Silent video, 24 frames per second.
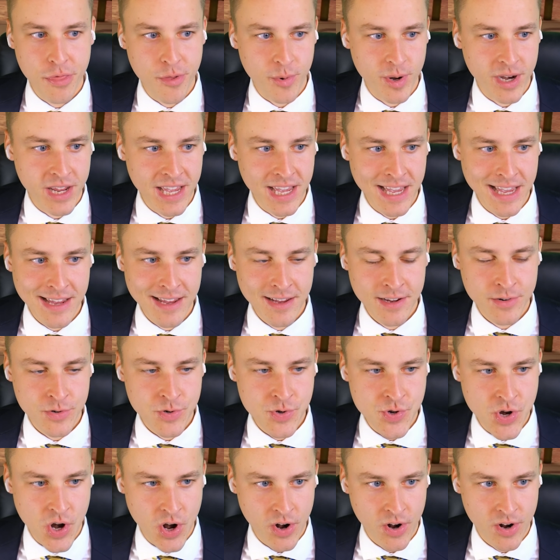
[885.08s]
three
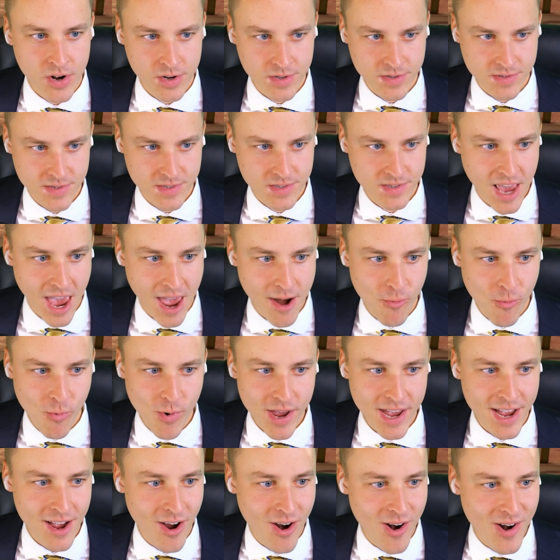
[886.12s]
turns, and
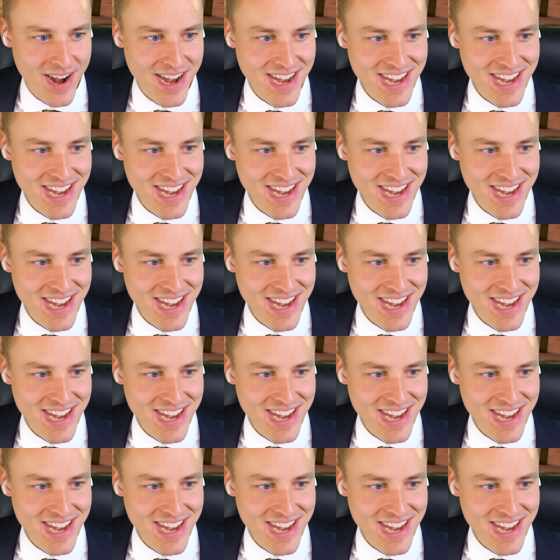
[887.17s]
we are